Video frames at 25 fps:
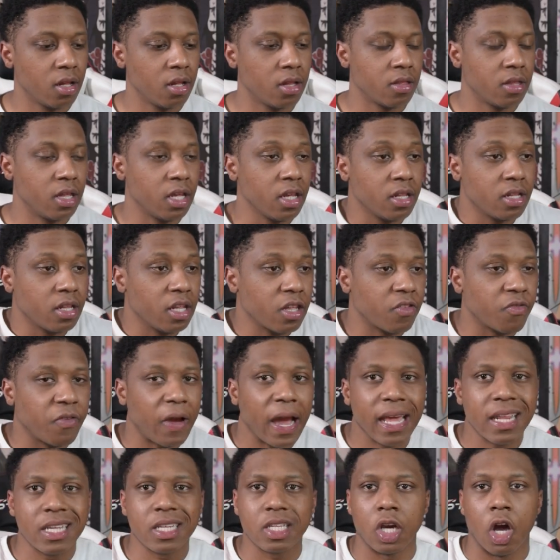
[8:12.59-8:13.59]
This
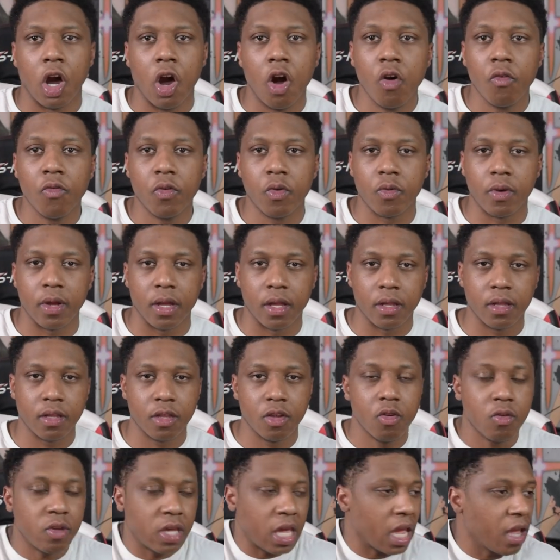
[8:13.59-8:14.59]
fight is over with.
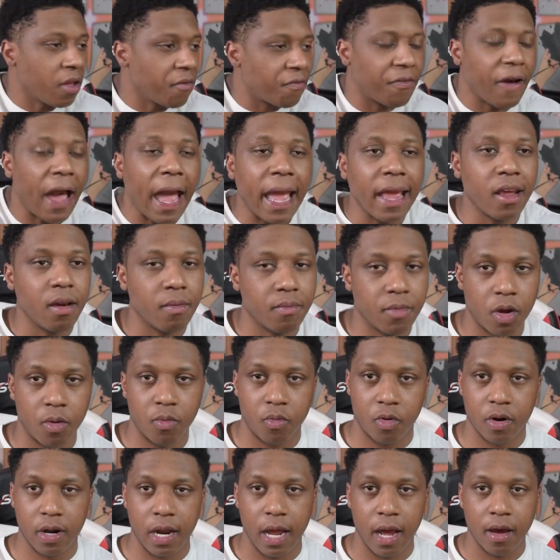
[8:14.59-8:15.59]
You can't fight him no
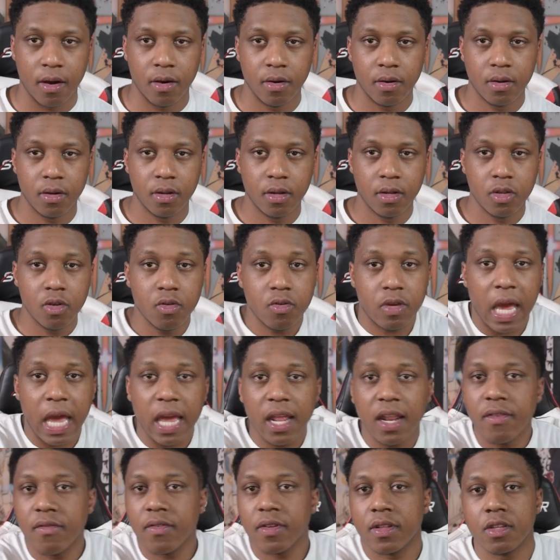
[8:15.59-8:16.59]
more now. You
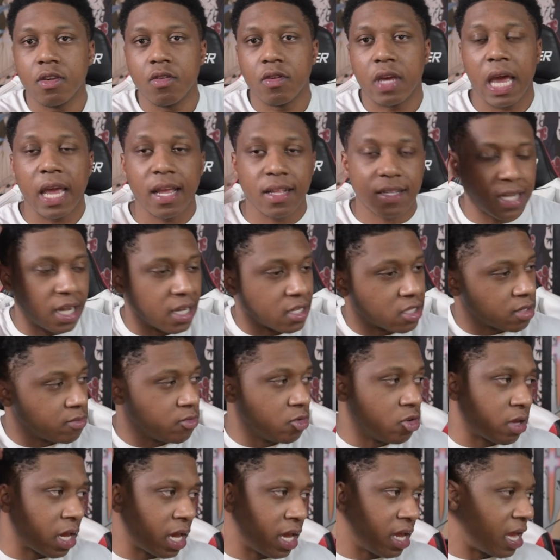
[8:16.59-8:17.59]
can't touch him.
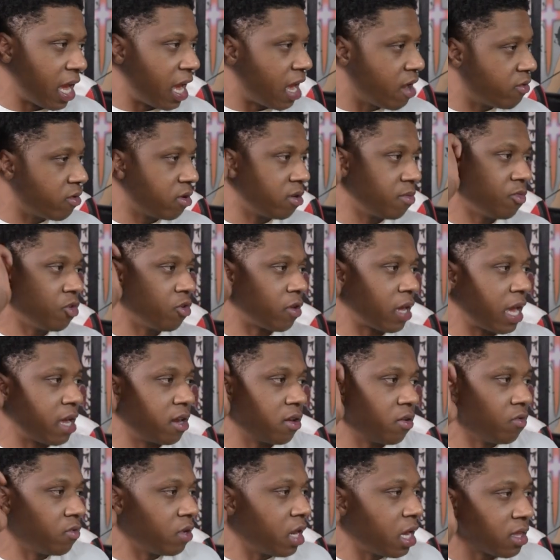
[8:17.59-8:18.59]
You can't hang with him. You can't
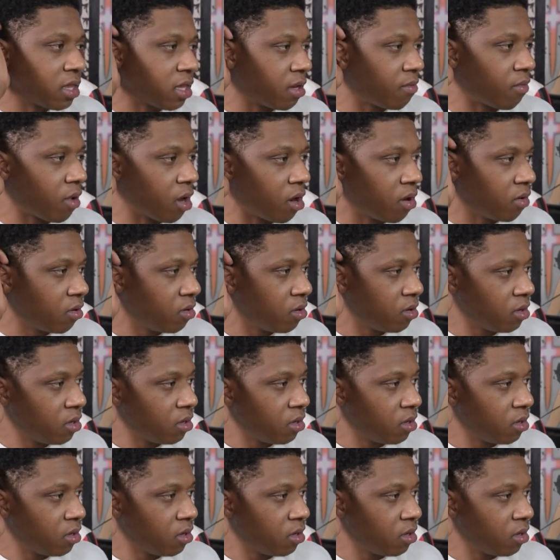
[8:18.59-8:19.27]
do nothing, bro.